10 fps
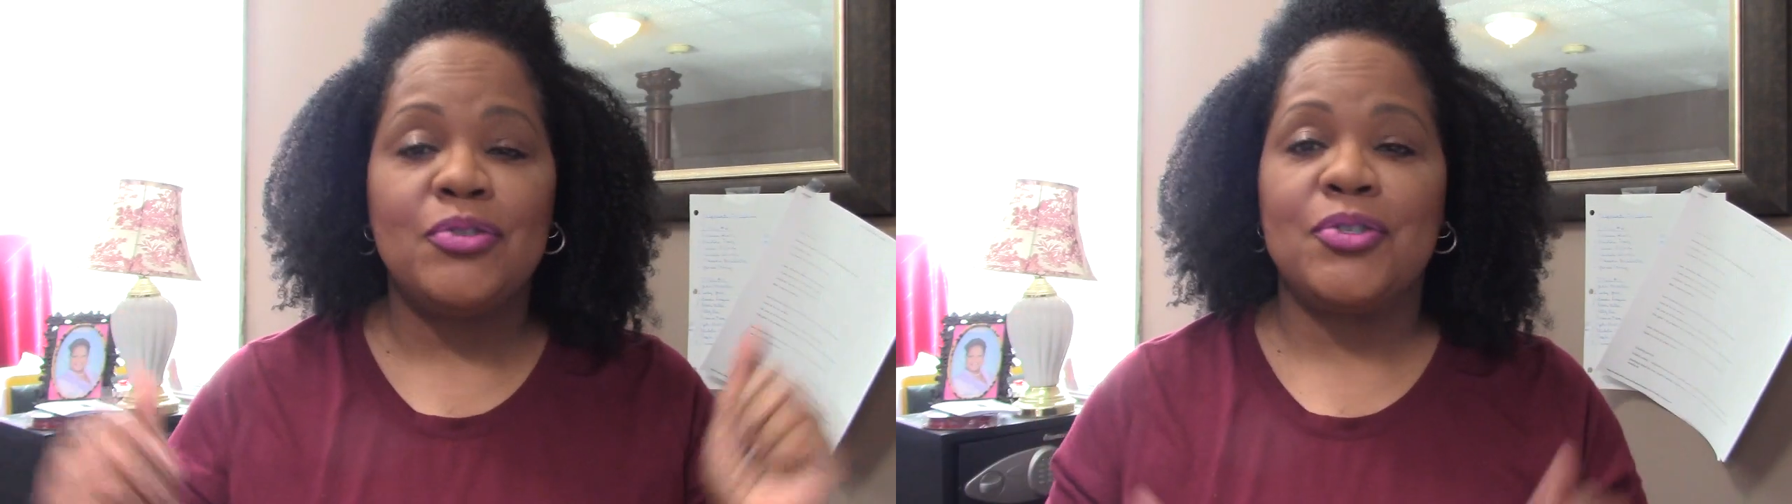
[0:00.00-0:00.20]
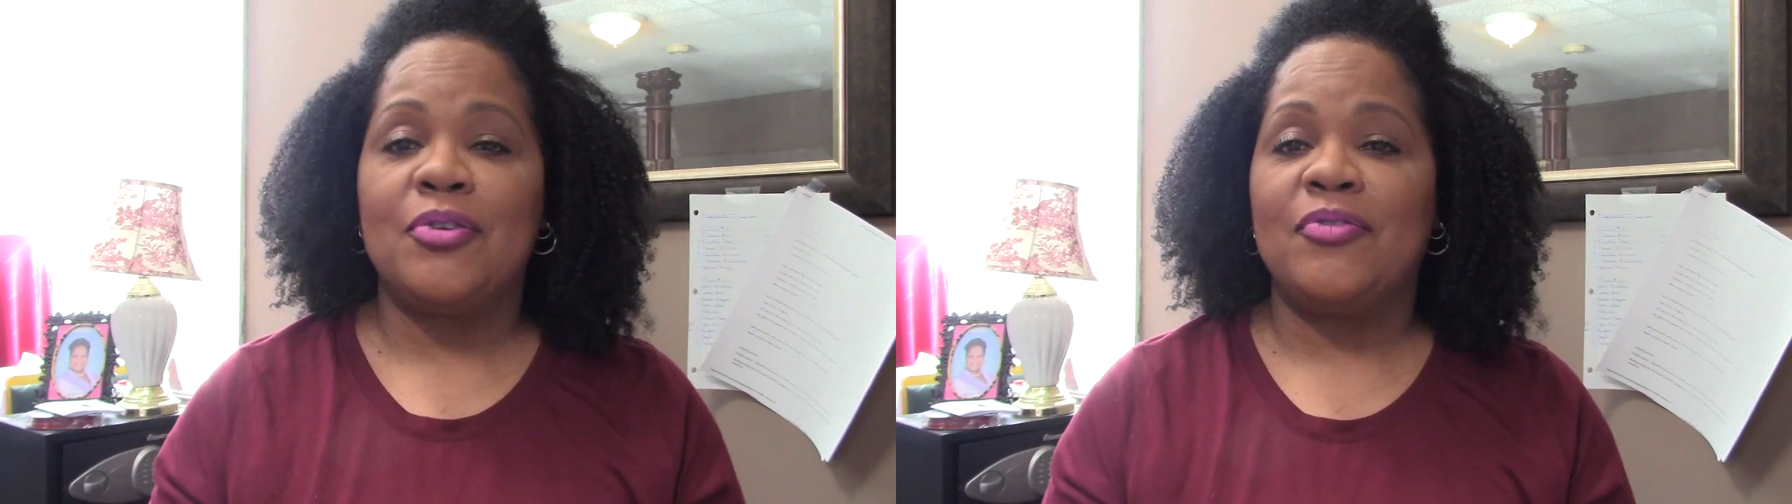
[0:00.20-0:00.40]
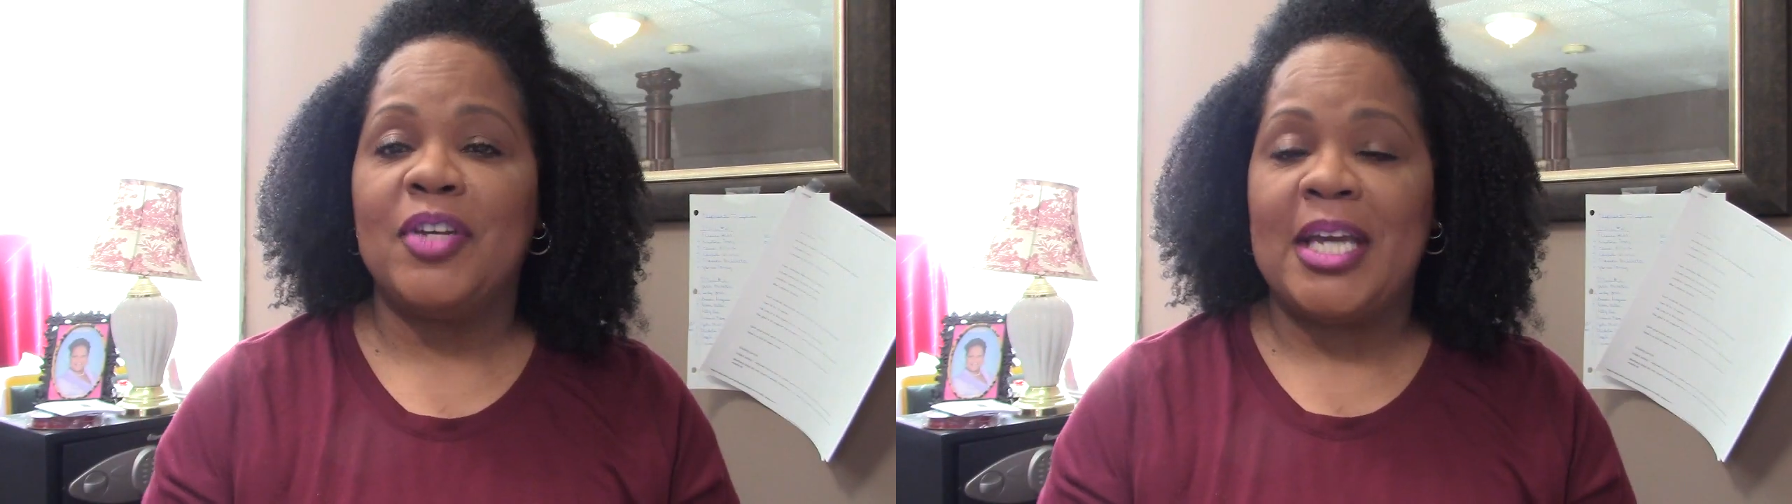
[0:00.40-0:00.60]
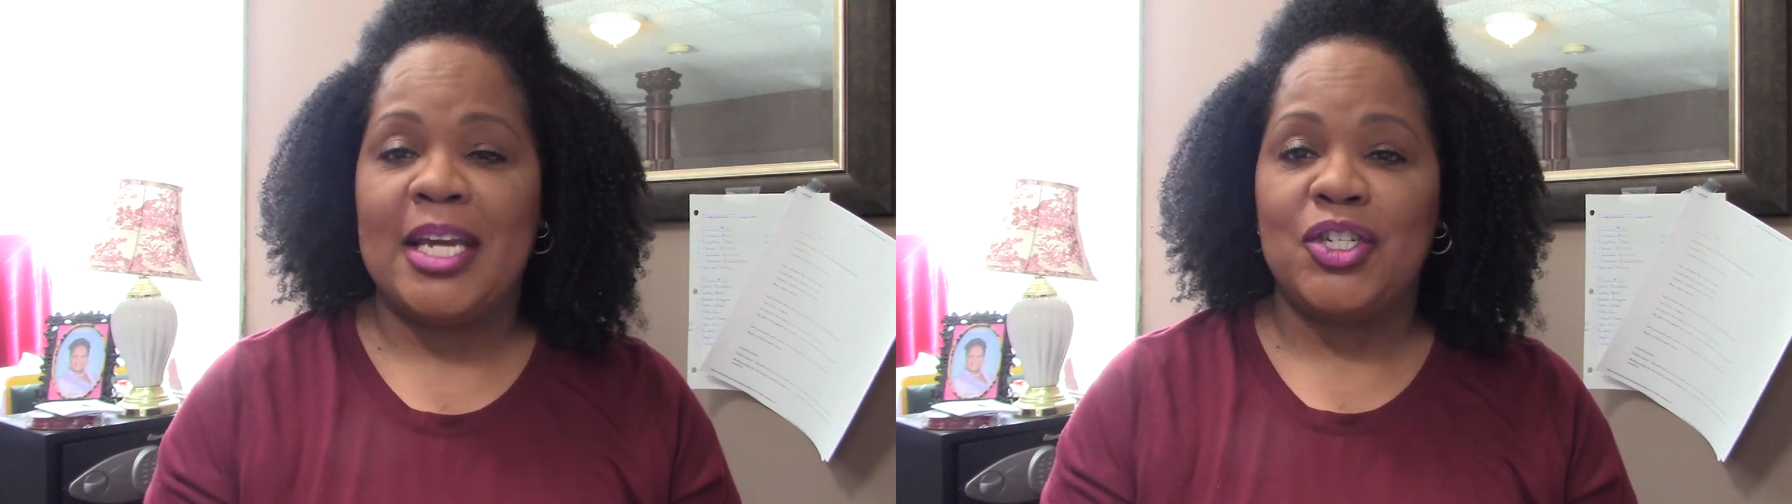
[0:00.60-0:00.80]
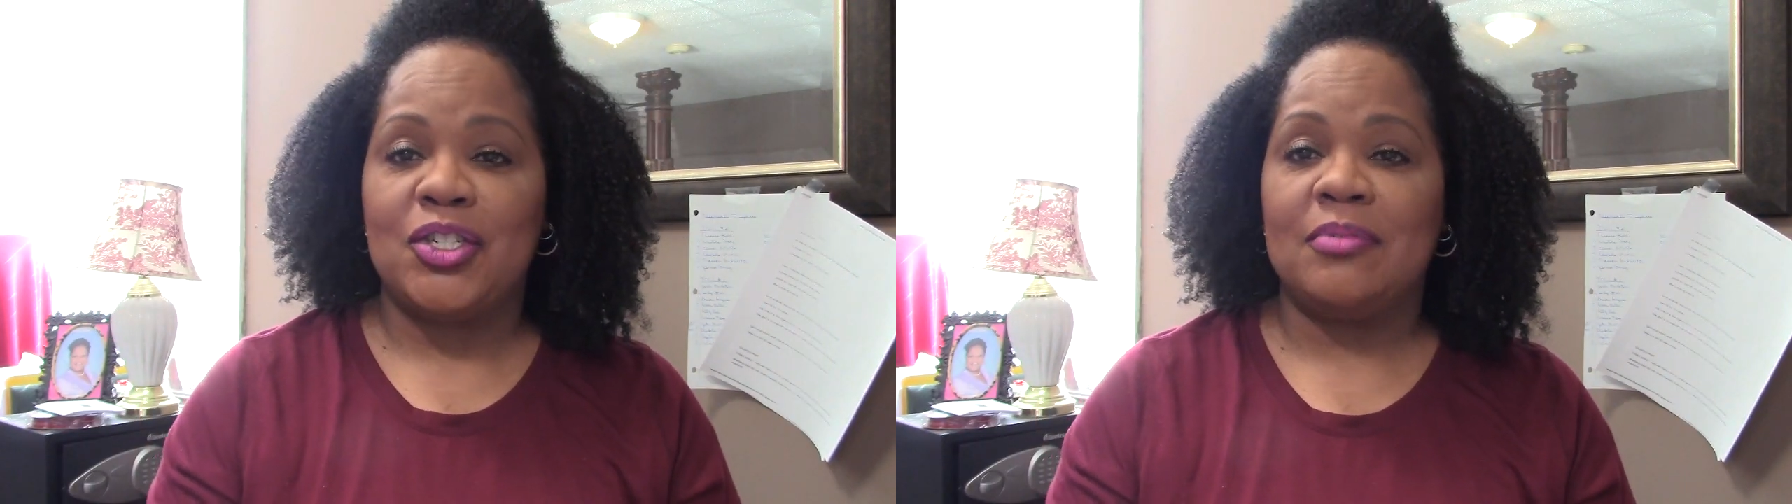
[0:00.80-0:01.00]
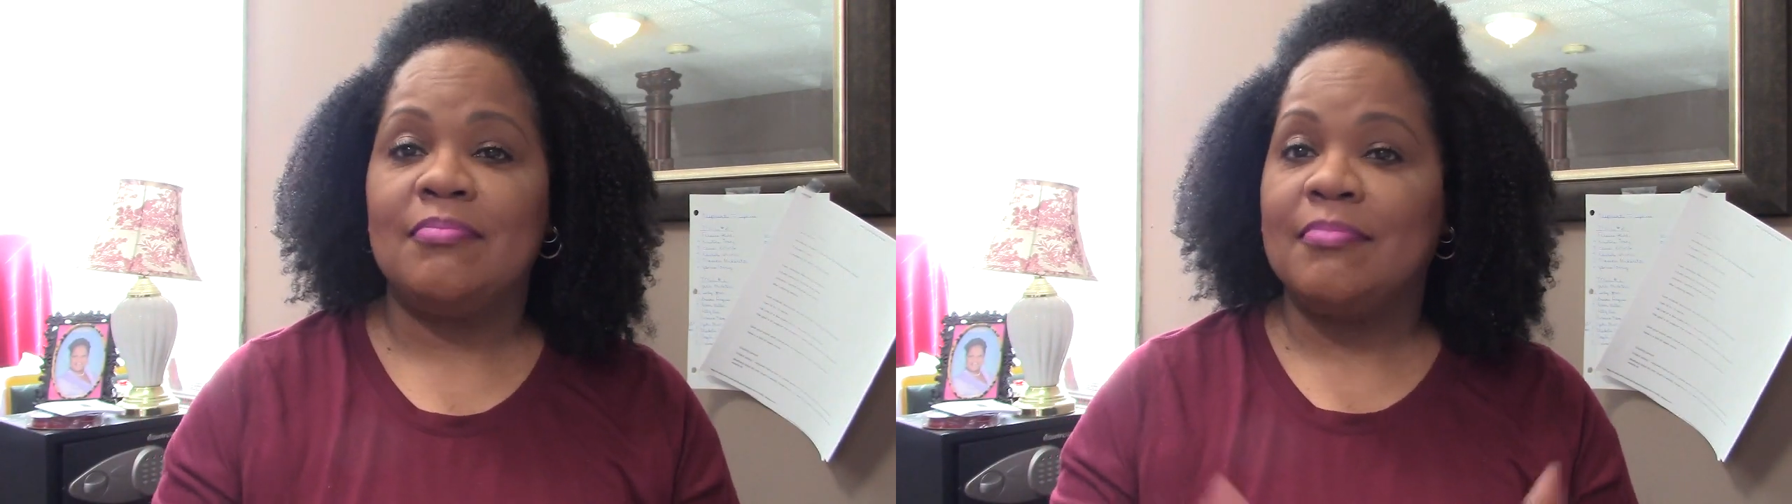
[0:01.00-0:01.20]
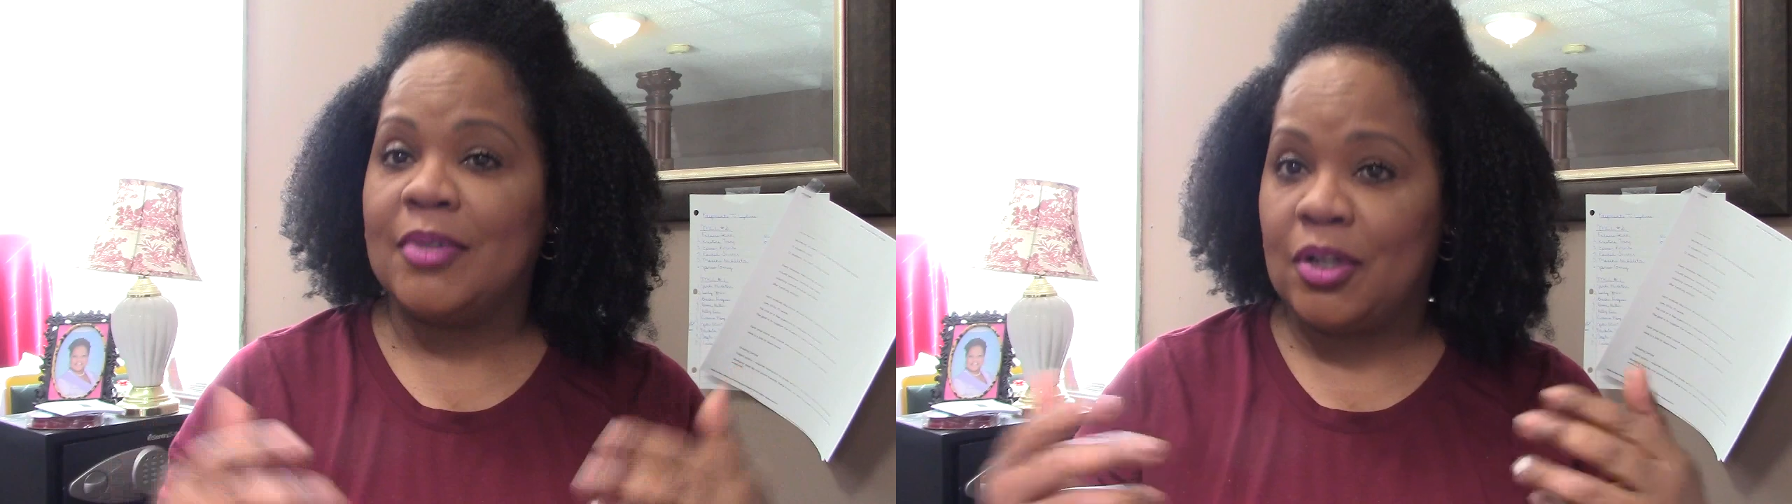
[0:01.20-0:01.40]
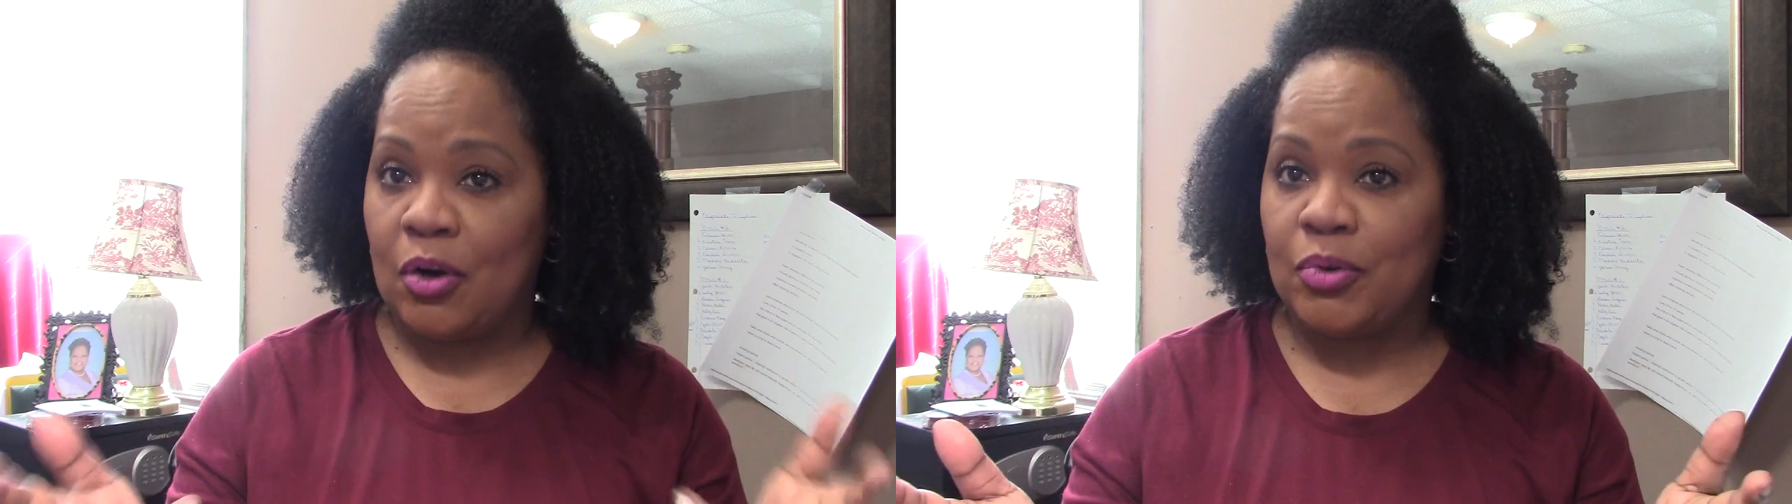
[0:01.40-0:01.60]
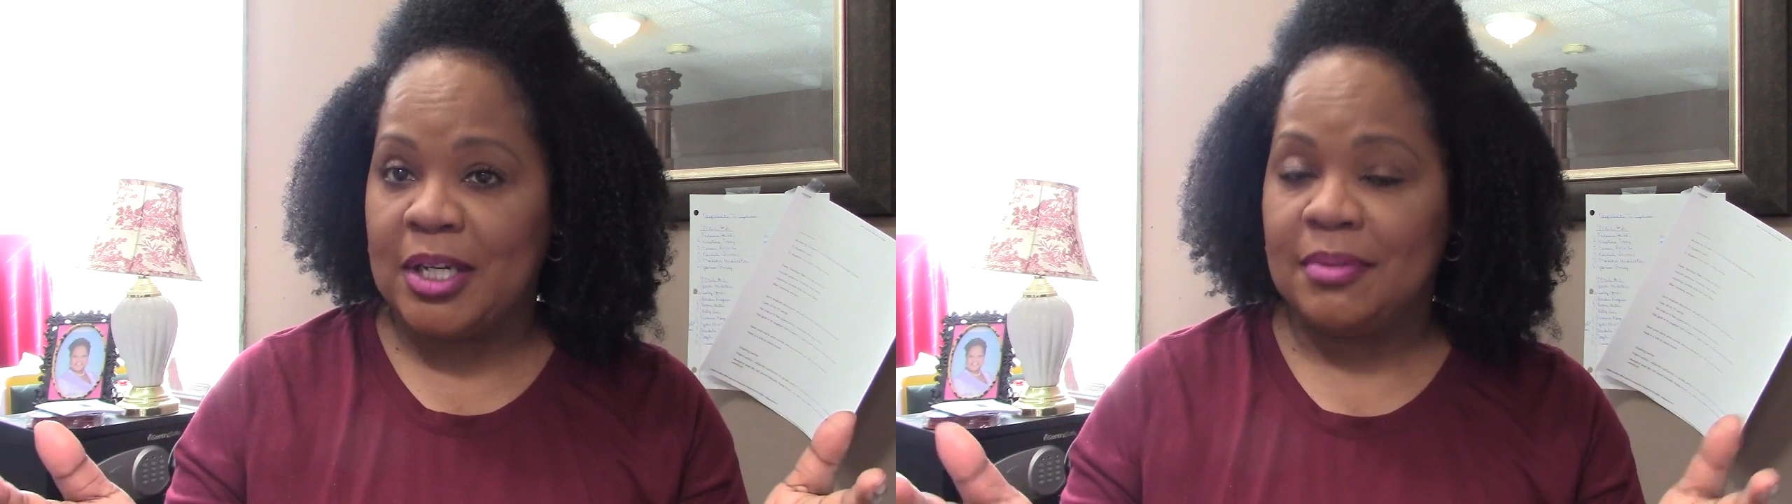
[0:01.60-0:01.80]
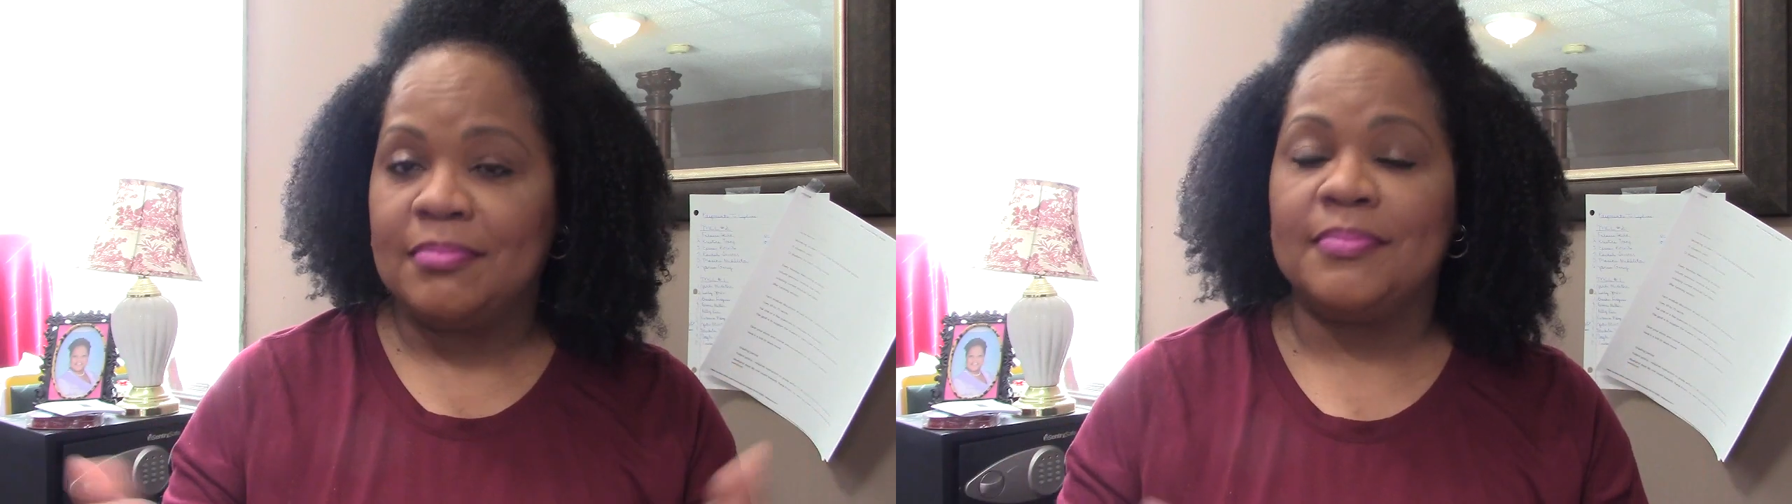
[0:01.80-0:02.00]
certification coding